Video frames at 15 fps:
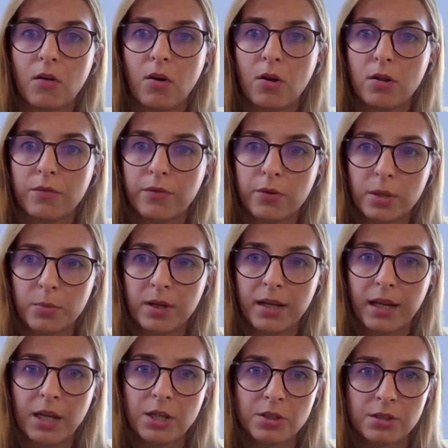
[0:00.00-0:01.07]
call for
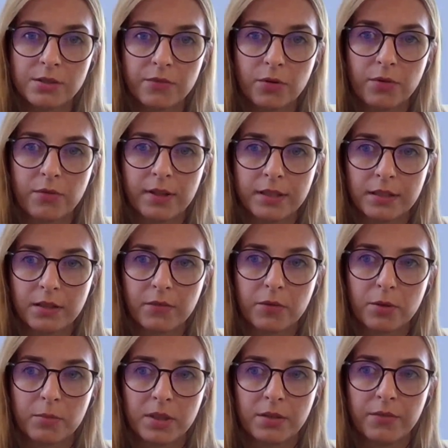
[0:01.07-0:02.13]
applications for funding
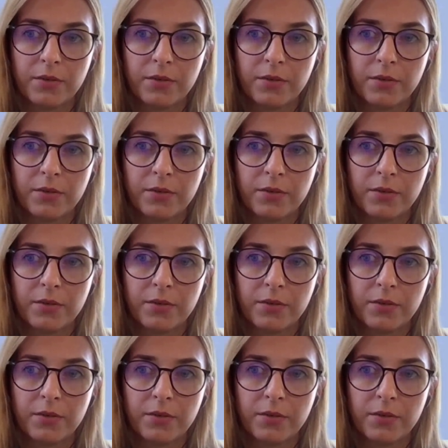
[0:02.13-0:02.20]
from